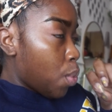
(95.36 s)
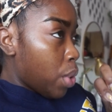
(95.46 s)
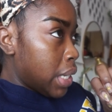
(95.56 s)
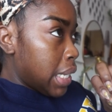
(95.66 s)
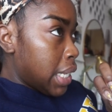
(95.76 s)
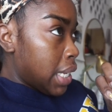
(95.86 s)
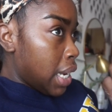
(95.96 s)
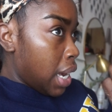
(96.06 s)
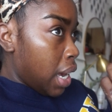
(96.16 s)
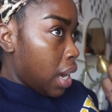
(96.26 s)

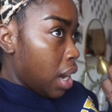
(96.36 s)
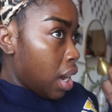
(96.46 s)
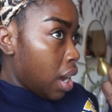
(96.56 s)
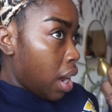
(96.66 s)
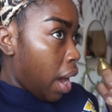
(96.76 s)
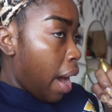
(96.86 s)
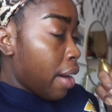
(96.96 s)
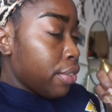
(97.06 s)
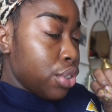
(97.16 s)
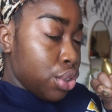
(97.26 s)
Wednesday
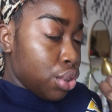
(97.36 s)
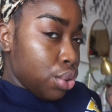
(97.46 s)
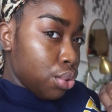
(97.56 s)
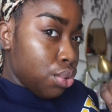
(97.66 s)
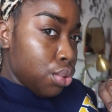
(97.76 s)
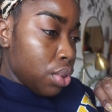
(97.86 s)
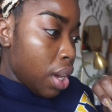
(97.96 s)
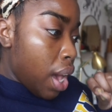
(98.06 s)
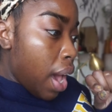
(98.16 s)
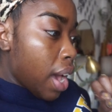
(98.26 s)
afternoon
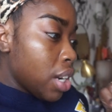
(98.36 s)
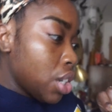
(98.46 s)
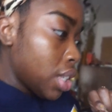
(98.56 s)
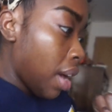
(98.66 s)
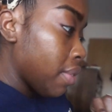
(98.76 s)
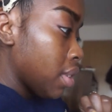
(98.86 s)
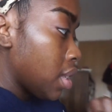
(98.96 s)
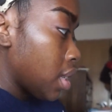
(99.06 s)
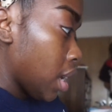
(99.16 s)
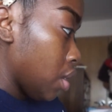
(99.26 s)
and just have it
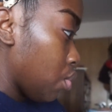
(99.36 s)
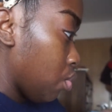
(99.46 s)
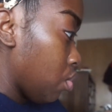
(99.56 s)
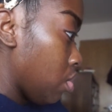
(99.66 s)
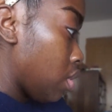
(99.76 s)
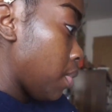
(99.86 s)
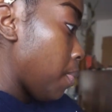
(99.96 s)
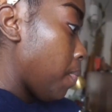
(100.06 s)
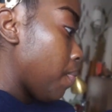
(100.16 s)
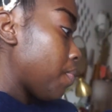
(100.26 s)
scheduled
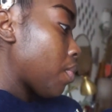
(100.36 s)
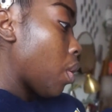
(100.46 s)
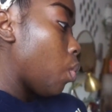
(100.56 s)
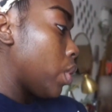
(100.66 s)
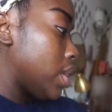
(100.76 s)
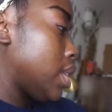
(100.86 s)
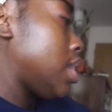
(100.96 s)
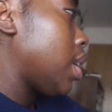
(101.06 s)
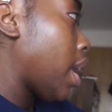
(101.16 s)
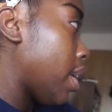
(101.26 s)

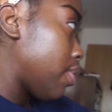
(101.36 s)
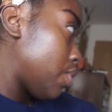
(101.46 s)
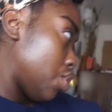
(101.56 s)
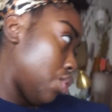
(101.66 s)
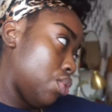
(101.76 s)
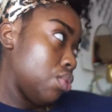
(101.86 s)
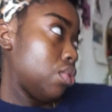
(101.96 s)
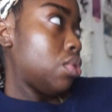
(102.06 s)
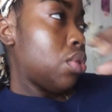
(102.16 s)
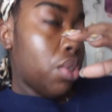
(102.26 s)
Wednesday
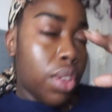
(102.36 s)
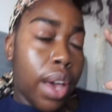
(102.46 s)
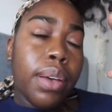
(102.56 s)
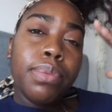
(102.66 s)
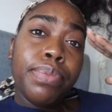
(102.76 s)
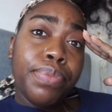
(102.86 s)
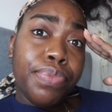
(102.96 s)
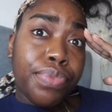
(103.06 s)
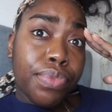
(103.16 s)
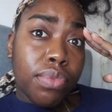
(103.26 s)
afternoon so that
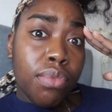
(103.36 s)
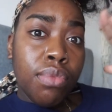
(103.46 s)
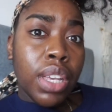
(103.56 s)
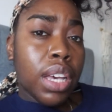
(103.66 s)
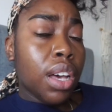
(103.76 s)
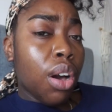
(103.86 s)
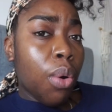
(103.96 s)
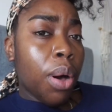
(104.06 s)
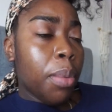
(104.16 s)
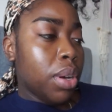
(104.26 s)
it could
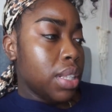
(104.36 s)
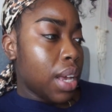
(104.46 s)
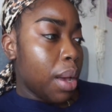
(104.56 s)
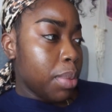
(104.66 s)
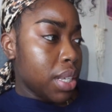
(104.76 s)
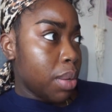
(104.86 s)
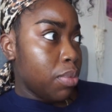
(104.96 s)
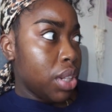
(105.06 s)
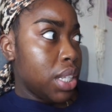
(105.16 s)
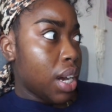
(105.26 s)
go up on time because
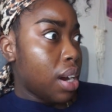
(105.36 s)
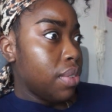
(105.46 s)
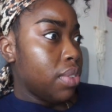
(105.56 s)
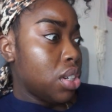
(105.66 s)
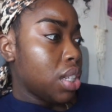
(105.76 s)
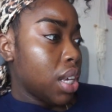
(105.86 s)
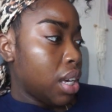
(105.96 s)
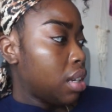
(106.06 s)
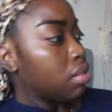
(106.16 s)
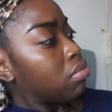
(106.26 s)
I'm really tired of just
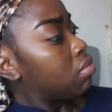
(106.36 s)
like